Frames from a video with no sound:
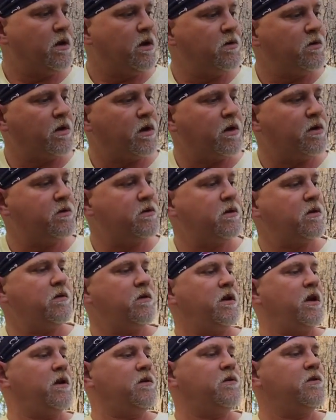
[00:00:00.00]
Okay, so
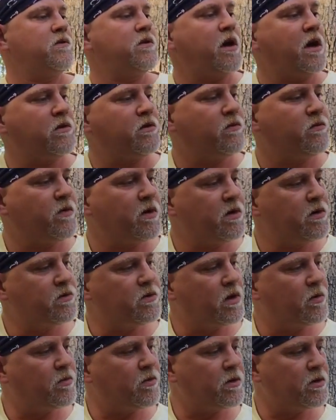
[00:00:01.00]
the exercise is very
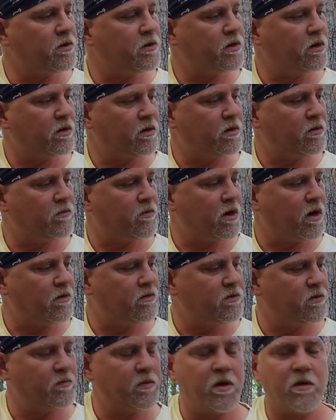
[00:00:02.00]
simple. It's going to
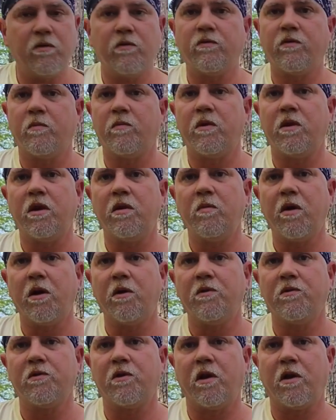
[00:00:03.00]
involve some notes from the E
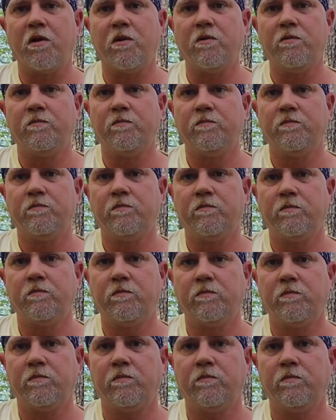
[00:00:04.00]
minor scale,
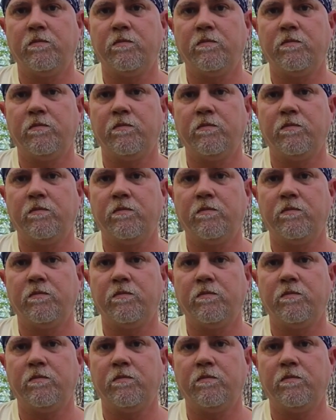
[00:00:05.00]
and